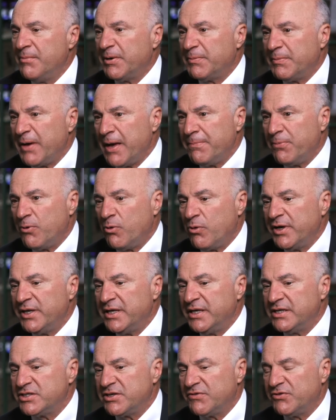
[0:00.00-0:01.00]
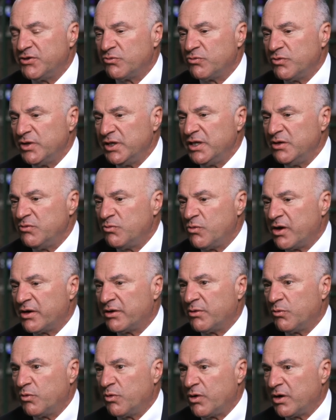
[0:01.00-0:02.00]
But my point is, if you really
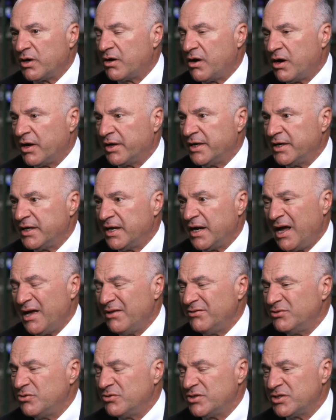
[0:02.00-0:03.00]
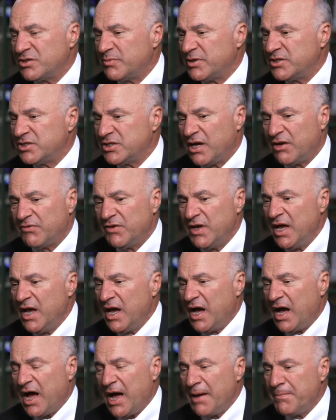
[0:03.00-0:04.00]
want to work on it, and I do this myself,
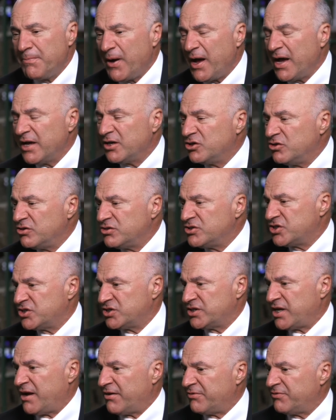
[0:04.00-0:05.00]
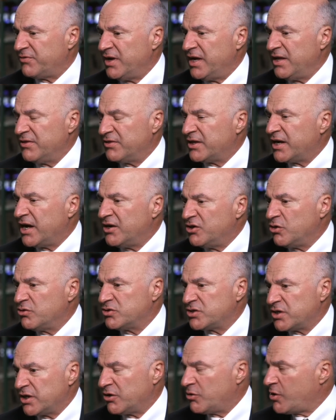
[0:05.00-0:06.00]
I buy good stuff that I know
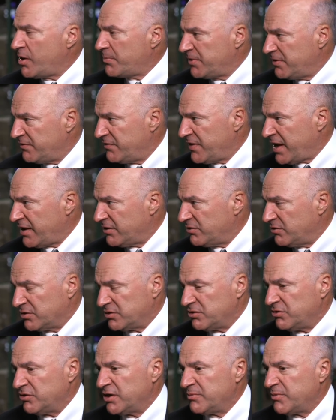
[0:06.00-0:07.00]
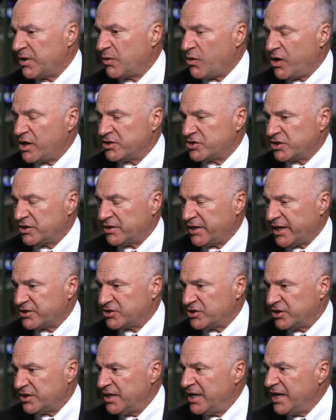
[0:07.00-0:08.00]
is going to go up in value, including my watch
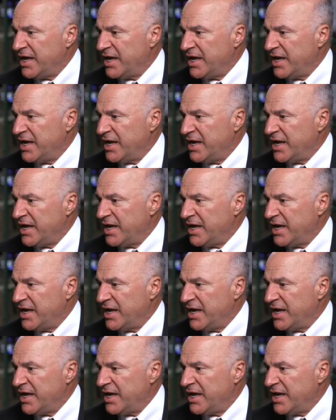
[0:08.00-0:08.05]
collection.